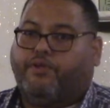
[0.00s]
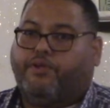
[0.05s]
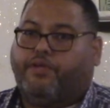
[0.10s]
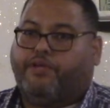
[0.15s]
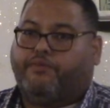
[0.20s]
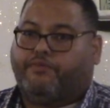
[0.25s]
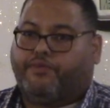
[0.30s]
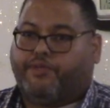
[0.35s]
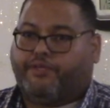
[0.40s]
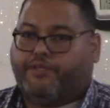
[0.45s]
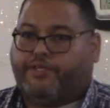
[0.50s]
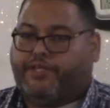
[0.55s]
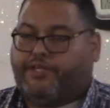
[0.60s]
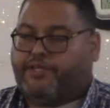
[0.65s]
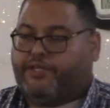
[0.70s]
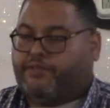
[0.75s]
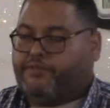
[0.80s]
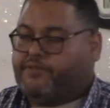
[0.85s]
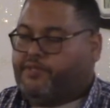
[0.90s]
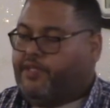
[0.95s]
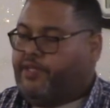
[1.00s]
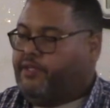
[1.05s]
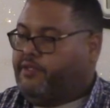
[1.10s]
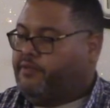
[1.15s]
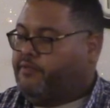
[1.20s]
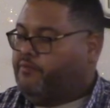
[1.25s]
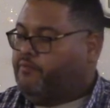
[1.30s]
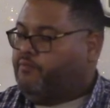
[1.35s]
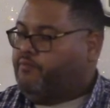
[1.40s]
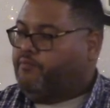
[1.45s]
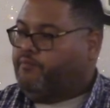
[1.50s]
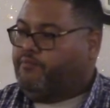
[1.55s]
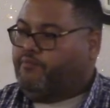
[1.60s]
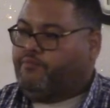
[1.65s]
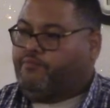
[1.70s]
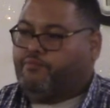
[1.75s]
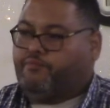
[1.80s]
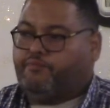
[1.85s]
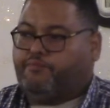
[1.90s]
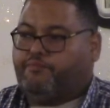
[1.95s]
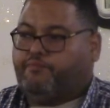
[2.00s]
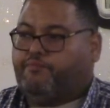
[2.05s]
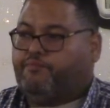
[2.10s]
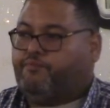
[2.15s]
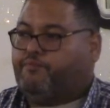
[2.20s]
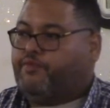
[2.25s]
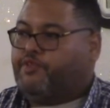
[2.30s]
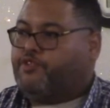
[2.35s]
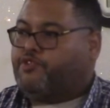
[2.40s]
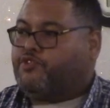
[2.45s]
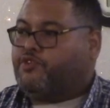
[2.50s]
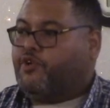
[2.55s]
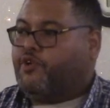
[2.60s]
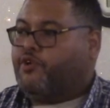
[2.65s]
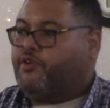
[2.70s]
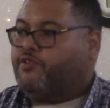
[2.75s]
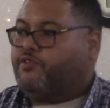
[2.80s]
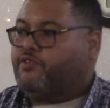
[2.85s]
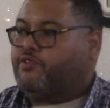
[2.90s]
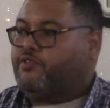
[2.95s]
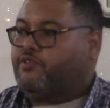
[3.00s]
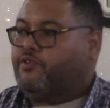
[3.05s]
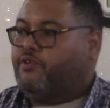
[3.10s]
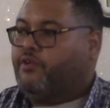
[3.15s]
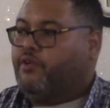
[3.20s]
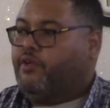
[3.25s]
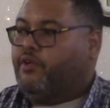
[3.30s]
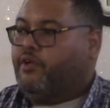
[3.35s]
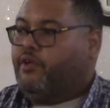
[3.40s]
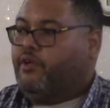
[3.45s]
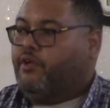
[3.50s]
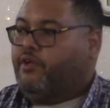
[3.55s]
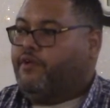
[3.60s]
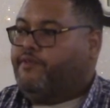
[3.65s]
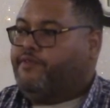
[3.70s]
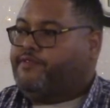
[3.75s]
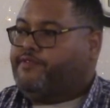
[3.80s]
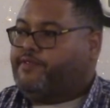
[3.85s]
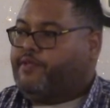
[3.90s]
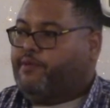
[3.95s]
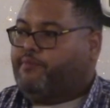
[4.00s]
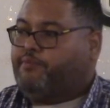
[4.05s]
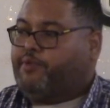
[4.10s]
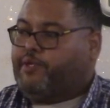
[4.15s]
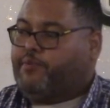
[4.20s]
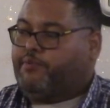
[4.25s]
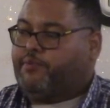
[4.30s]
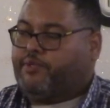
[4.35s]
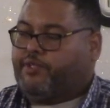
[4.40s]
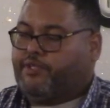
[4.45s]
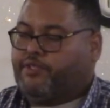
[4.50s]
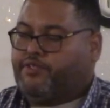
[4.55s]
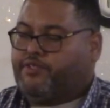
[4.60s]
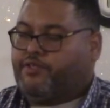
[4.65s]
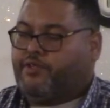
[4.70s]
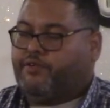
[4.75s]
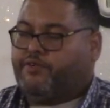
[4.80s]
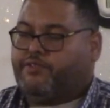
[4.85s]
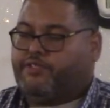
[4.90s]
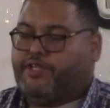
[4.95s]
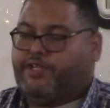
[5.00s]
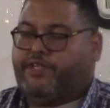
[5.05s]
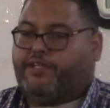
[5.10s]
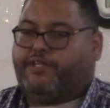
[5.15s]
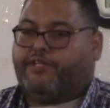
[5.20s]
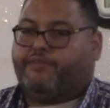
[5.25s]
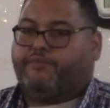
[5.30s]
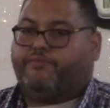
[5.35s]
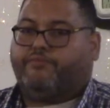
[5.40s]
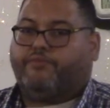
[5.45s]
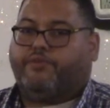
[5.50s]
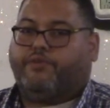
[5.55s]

It really is. And the church, some people in the church get it,